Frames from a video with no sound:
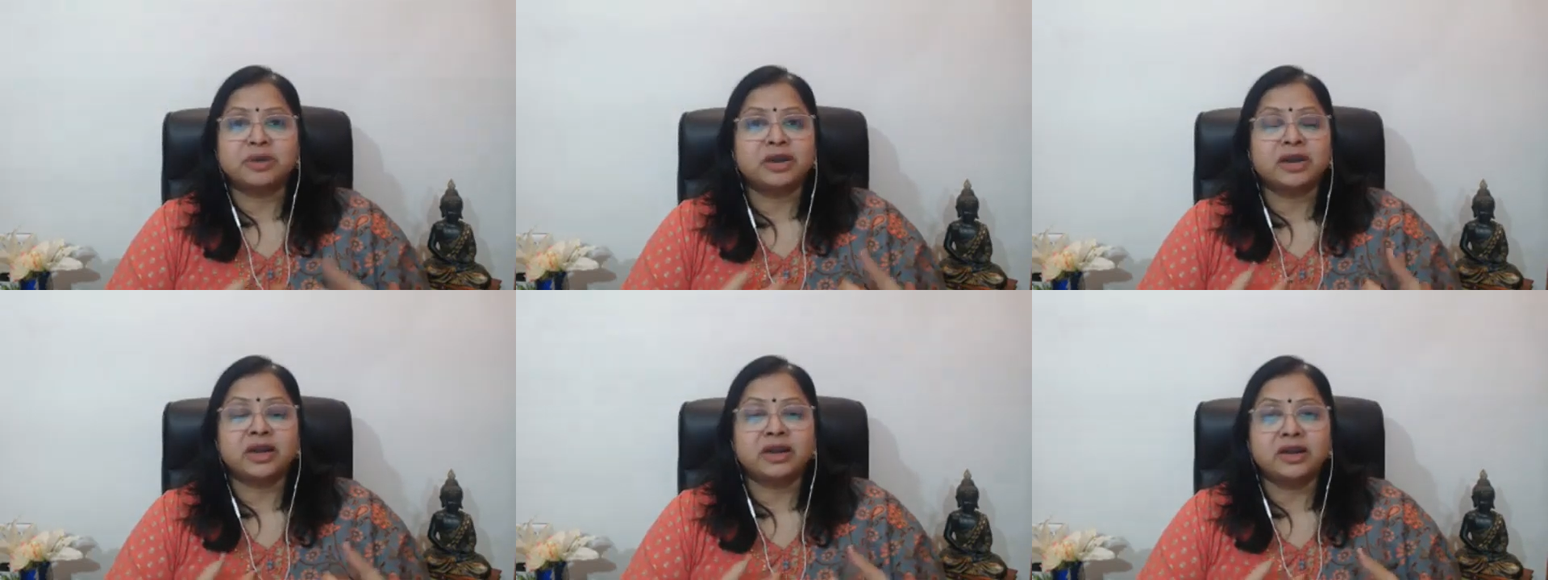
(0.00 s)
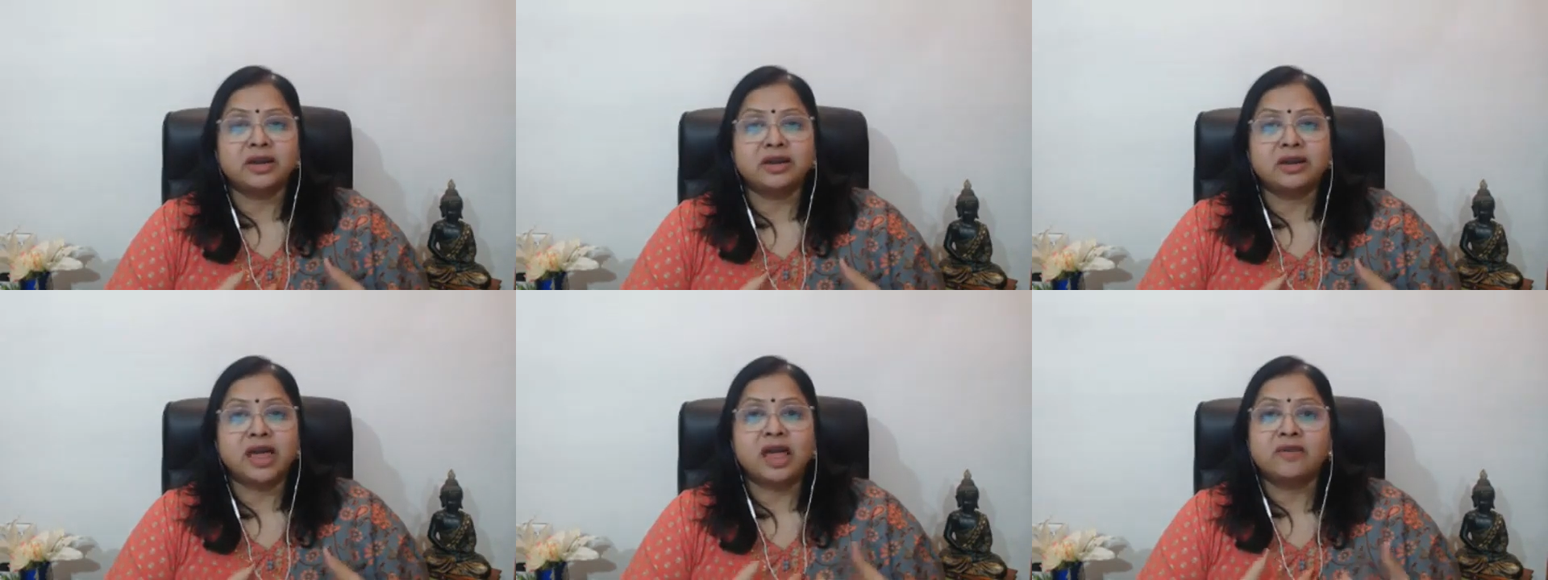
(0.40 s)
but I
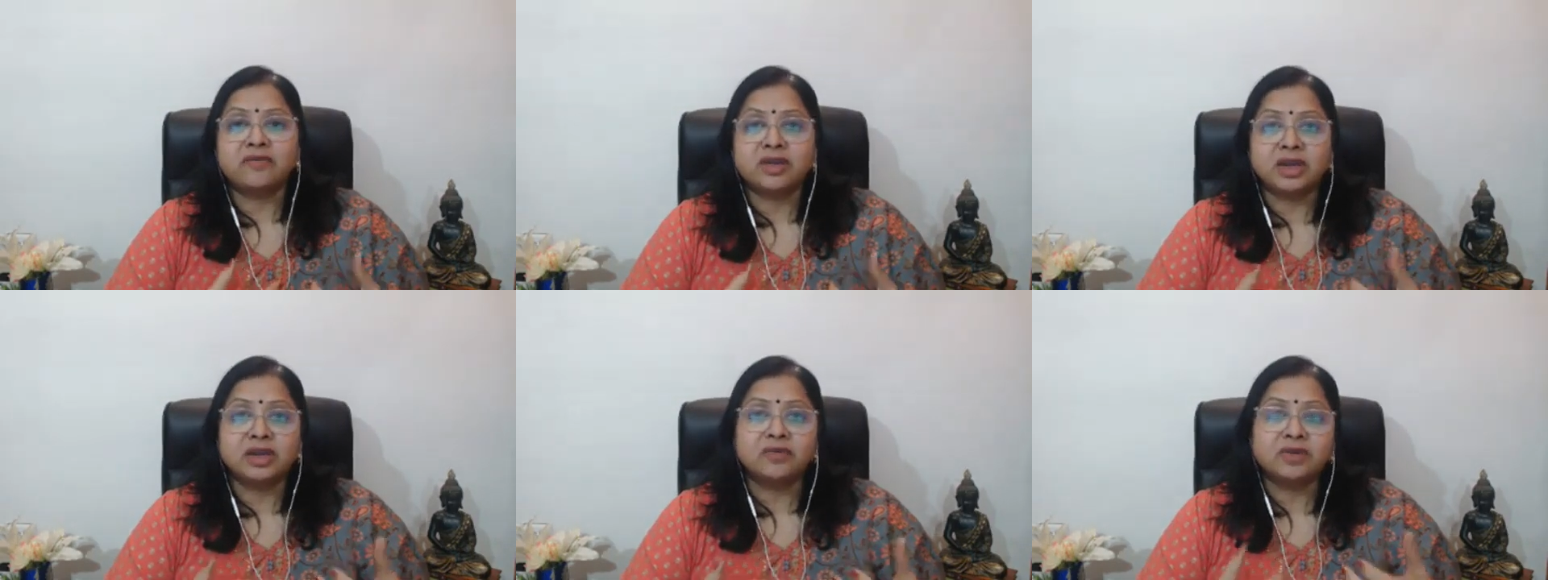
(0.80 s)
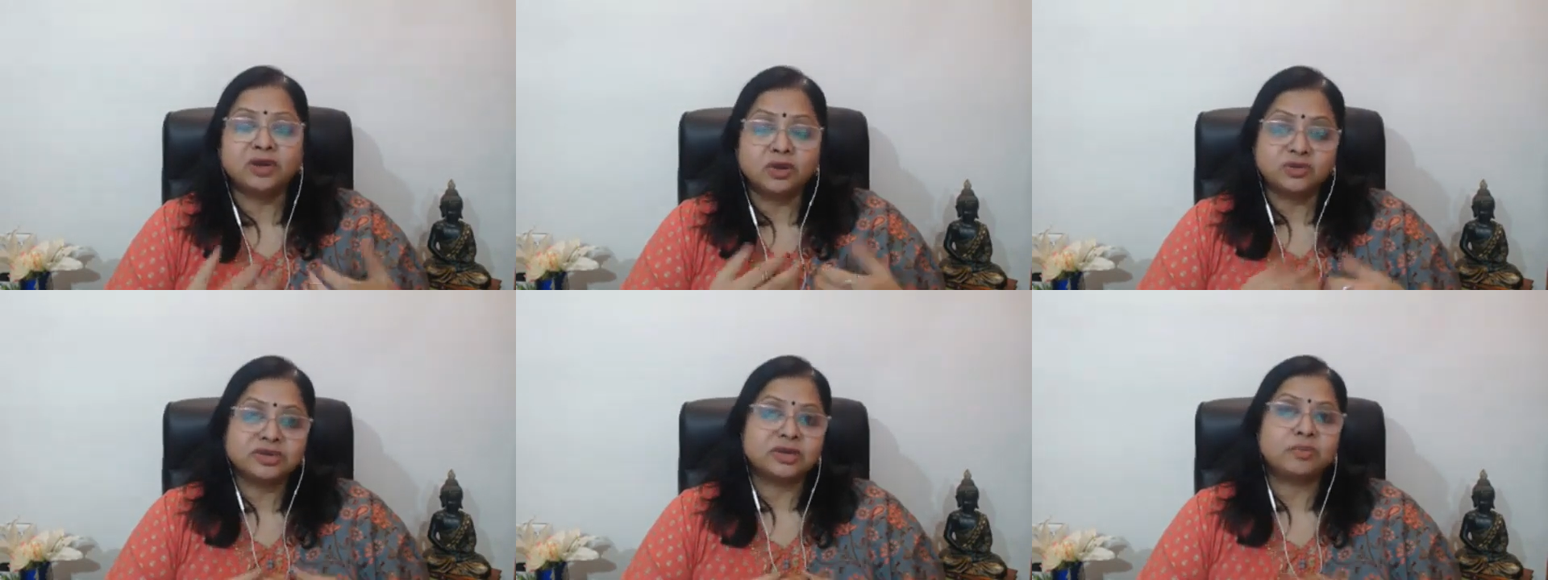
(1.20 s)
didn't have
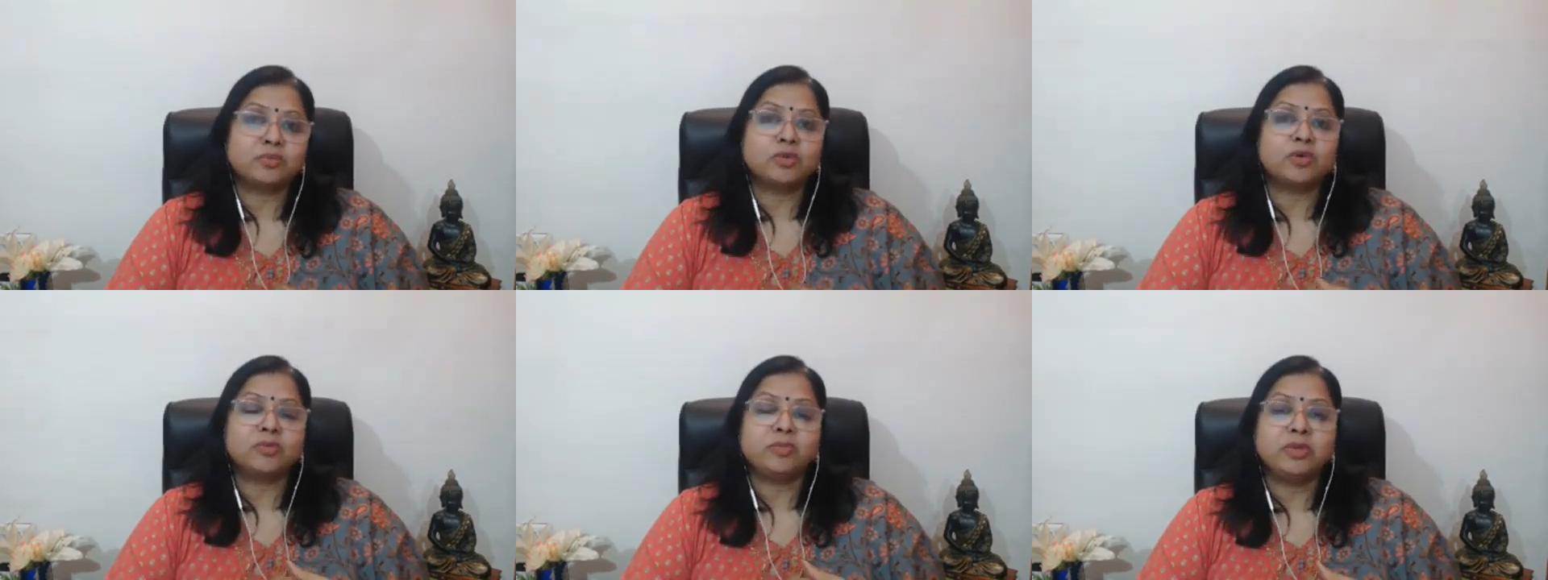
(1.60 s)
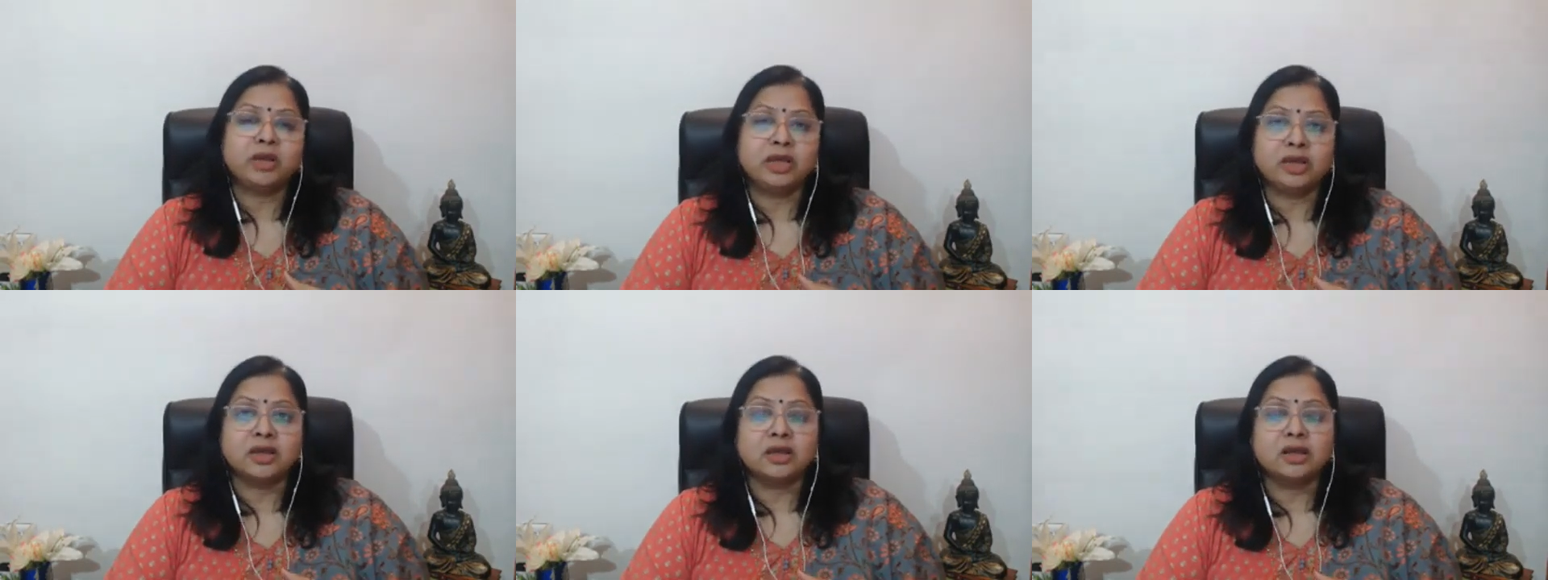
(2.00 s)
anyone to support
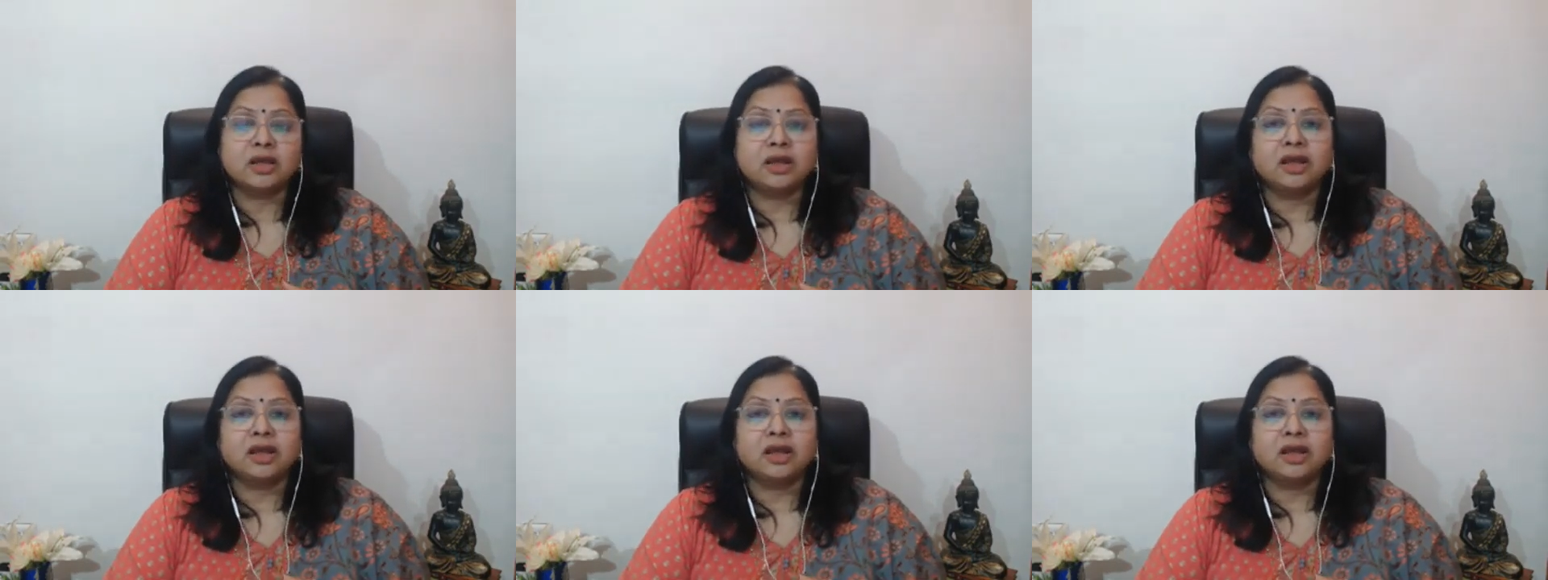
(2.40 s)
me.